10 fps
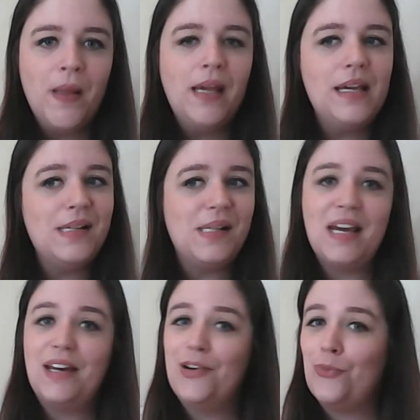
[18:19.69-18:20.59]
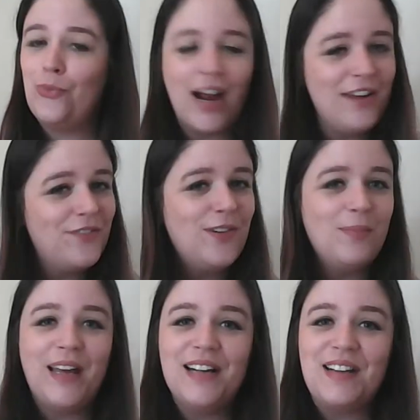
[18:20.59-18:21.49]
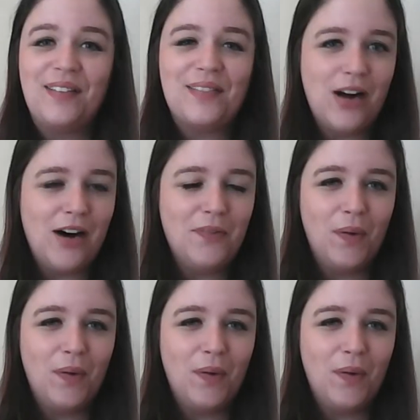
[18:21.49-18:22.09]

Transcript: is taken right from Landon's novel.